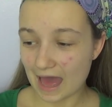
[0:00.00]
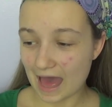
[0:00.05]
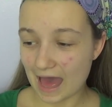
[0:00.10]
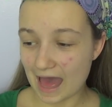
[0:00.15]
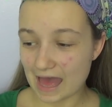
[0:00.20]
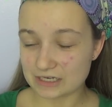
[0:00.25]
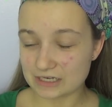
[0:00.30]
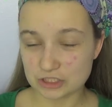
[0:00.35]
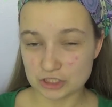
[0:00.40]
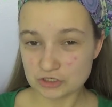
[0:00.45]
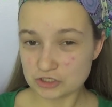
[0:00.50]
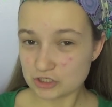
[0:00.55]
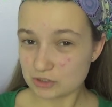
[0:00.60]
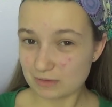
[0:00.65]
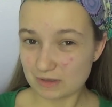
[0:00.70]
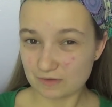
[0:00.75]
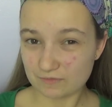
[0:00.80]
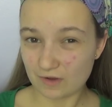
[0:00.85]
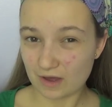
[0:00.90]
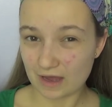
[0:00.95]
And you
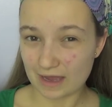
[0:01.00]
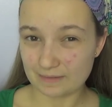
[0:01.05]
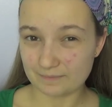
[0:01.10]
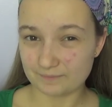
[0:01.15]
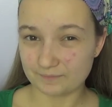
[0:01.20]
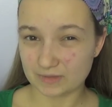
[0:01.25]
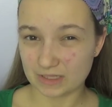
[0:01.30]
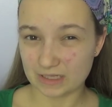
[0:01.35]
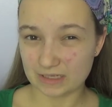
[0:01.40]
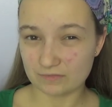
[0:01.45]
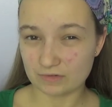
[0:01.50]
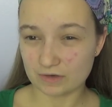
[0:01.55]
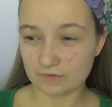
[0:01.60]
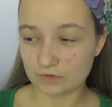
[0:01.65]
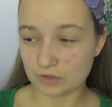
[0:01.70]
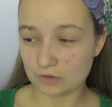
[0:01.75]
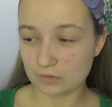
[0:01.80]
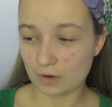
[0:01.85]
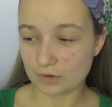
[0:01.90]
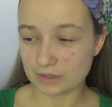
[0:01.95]
should be fine, even
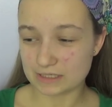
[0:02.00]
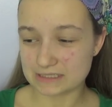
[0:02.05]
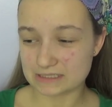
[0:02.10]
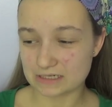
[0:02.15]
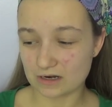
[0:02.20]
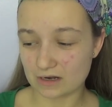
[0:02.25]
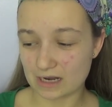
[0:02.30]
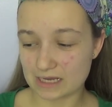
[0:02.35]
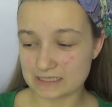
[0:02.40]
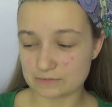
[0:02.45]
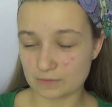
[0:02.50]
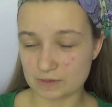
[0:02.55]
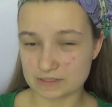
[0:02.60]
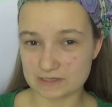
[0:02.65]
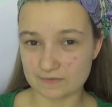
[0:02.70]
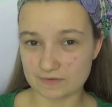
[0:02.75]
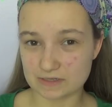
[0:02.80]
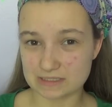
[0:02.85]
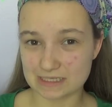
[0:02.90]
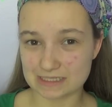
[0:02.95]
if you only sterilise it
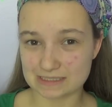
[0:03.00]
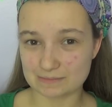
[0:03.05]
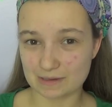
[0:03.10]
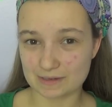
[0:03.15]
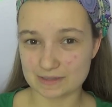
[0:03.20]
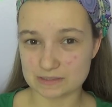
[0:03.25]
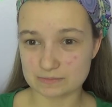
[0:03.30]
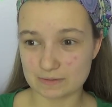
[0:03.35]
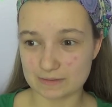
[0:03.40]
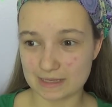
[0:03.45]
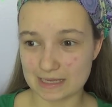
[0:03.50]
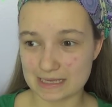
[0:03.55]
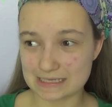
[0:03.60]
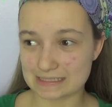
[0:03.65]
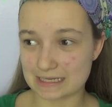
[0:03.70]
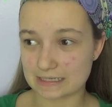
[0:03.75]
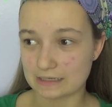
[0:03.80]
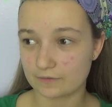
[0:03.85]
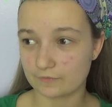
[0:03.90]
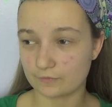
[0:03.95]
once every 6 months when
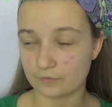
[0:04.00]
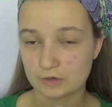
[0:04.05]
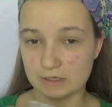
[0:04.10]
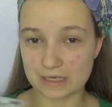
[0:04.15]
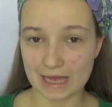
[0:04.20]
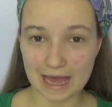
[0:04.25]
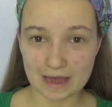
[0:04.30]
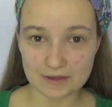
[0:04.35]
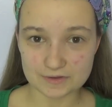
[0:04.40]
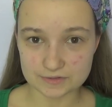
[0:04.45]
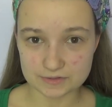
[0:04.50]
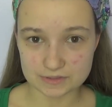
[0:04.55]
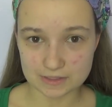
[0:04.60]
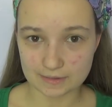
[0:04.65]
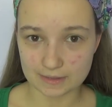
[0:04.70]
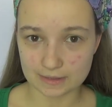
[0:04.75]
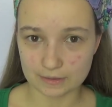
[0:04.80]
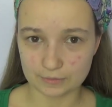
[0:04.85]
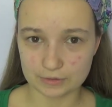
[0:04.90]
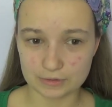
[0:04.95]
there's like a free house or
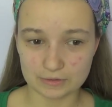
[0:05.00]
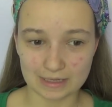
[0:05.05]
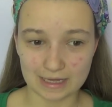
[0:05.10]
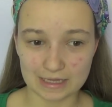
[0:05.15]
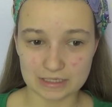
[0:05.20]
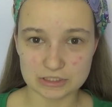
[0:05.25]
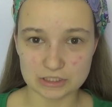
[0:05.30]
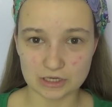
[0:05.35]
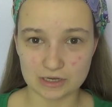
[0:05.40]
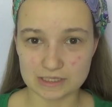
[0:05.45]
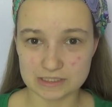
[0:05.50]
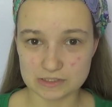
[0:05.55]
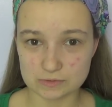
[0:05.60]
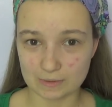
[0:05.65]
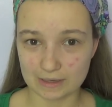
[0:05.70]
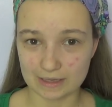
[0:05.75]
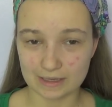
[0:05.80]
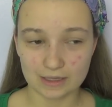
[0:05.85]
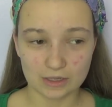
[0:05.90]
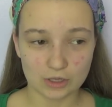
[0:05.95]
something, or you get a chance
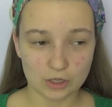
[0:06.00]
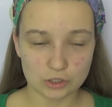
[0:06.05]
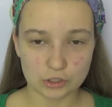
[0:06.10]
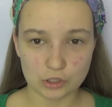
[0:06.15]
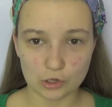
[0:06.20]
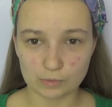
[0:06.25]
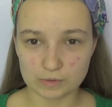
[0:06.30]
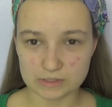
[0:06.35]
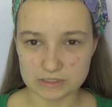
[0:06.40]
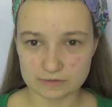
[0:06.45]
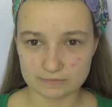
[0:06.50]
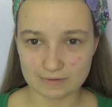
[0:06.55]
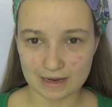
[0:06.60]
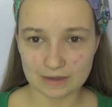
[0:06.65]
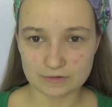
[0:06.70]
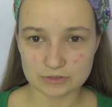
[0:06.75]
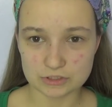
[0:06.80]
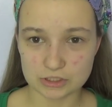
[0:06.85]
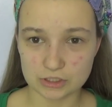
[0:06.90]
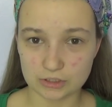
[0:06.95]
where no one's
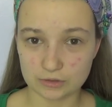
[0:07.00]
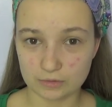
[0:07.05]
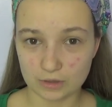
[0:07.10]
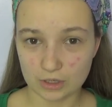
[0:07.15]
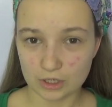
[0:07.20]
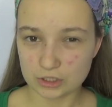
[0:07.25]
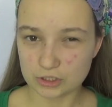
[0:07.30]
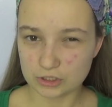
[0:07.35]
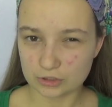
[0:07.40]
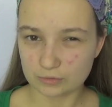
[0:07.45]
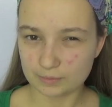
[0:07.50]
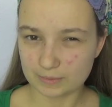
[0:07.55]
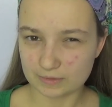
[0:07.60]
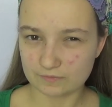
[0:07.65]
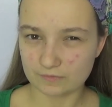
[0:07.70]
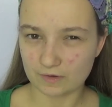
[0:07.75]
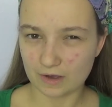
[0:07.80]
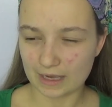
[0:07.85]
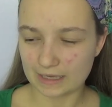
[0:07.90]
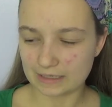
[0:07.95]
around you, you'll be
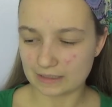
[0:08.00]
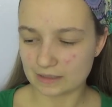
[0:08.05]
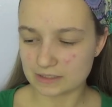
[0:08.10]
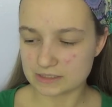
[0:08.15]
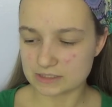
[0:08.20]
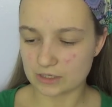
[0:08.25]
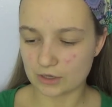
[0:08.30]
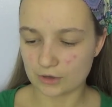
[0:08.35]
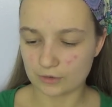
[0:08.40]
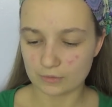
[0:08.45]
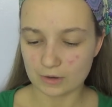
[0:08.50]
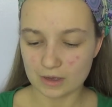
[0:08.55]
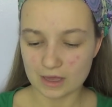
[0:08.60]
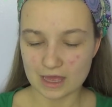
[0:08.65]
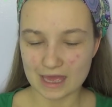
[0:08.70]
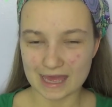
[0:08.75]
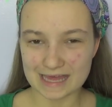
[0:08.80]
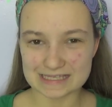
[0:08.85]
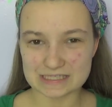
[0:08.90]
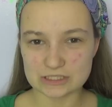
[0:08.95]
fine. So
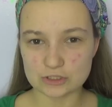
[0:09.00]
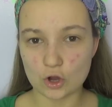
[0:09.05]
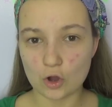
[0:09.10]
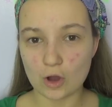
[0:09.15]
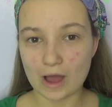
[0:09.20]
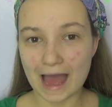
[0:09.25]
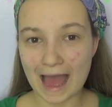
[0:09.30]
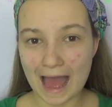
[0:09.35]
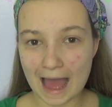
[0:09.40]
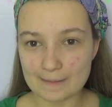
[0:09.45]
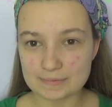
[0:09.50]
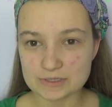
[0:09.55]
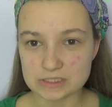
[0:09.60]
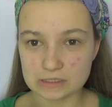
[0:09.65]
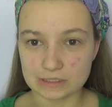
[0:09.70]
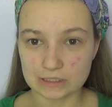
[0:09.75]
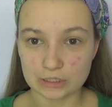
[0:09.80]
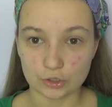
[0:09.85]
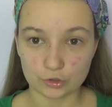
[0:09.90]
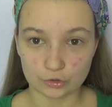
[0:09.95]
it's not
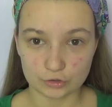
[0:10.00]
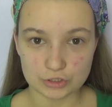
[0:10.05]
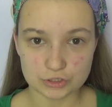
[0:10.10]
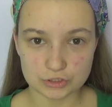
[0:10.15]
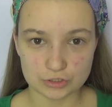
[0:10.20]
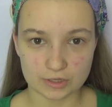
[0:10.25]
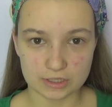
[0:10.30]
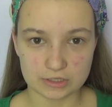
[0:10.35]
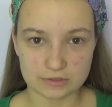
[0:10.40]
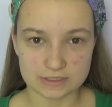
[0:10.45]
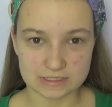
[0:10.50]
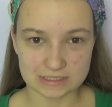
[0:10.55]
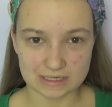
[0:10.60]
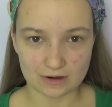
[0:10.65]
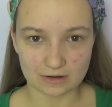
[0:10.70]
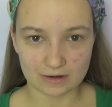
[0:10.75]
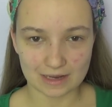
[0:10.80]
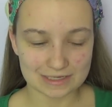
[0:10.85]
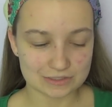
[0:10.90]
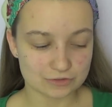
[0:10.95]
absolutely crucial that you
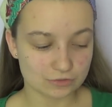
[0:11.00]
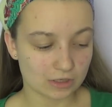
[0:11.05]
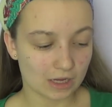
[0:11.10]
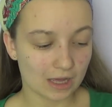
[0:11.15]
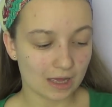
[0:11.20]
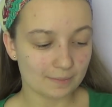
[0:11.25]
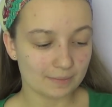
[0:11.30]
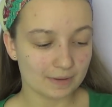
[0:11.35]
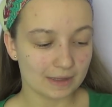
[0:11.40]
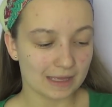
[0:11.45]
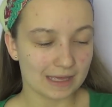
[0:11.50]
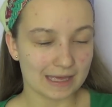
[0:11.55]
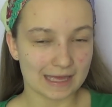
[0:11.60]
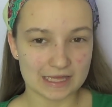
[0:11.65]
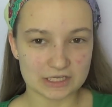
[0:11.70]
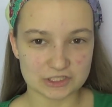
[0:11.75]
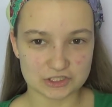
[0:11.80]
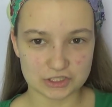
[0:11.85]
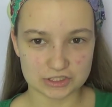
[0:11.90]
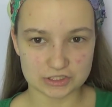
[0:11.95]
sterilise your cup,
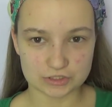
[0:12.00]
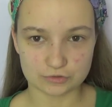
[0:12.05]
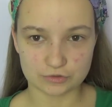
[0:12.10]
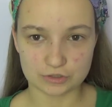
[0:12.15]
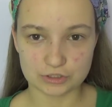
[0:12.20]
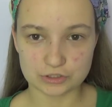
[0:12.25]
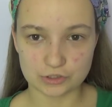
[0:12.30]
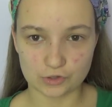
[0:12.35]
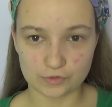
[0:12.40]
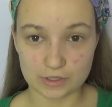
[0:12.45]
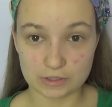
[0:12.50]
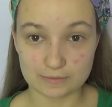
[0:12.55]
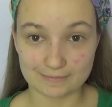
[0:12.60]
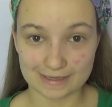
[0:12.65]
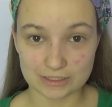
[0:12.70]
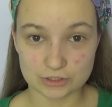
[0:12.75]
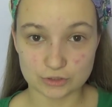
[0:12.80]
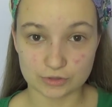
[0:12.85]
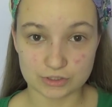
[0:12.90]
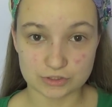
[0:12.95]
it's just crucial that you
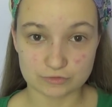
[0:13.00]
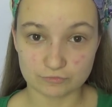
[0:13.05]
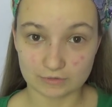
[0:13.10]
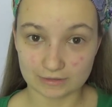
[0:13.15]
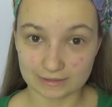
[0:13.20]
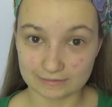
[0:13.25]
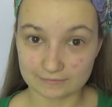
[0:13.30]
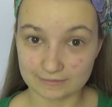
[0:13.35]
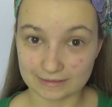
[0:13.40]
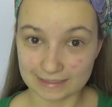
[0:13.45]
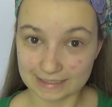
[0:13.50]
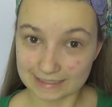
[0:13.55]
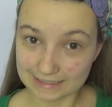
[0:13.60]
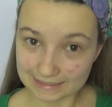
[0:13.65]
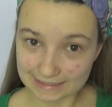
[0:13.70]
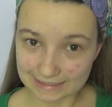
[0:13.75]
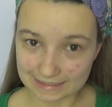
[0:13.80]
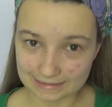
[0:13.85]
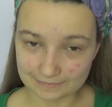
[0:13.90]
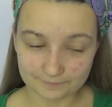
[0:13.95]
make sure it's really, really
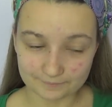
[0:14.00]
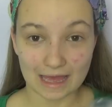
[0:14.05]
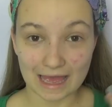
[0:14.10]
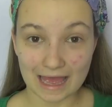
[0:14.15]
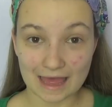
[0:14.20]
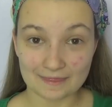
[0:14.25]
clean.